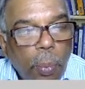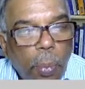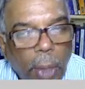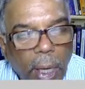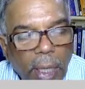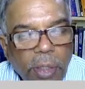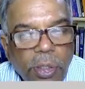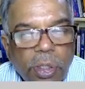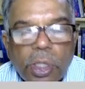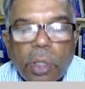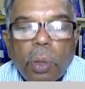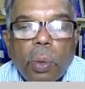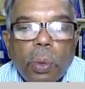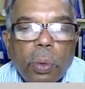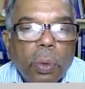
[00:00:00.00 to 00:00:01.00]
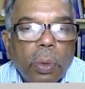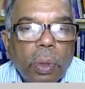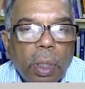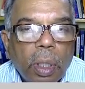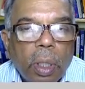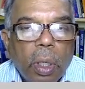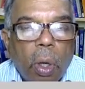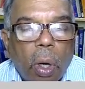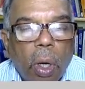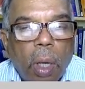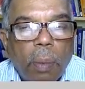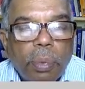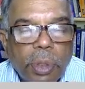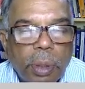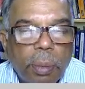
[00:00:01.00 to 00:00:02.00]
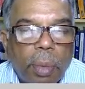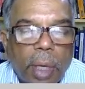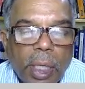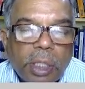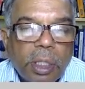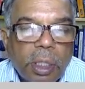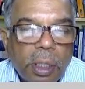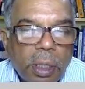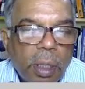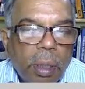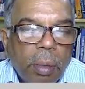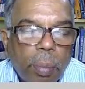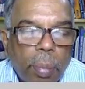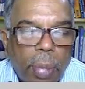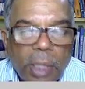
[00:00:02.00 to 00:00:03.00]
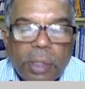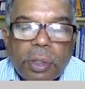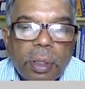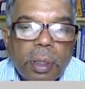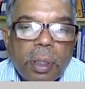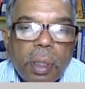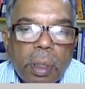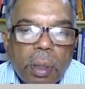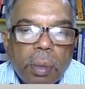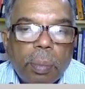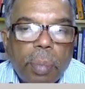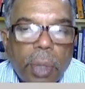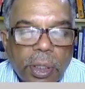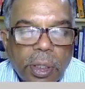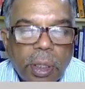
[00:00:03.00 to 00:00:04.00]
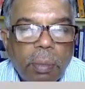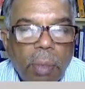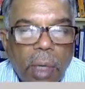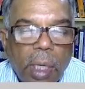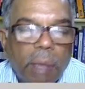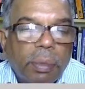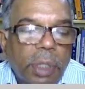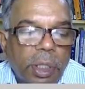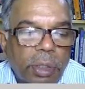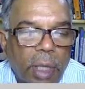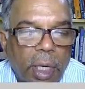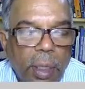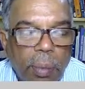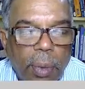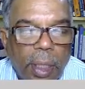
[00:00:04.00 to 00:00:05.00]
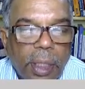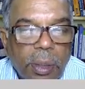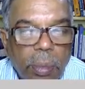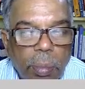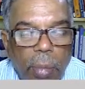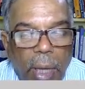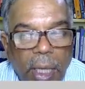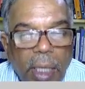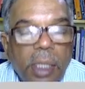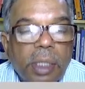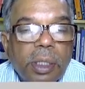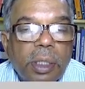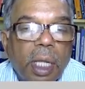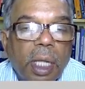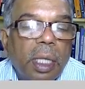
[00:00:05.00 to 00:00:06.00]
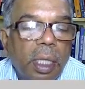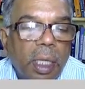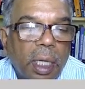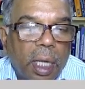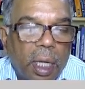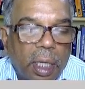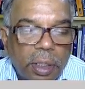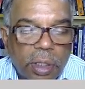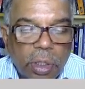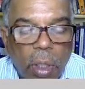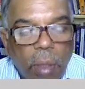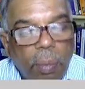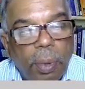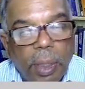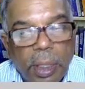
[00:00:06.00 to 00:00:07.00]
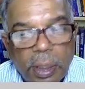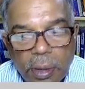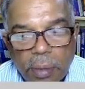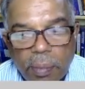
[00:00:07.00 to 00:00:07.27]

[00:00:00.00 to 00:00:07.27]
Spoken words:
price is equal to call option price plus present value of the strike price minus the current stock price.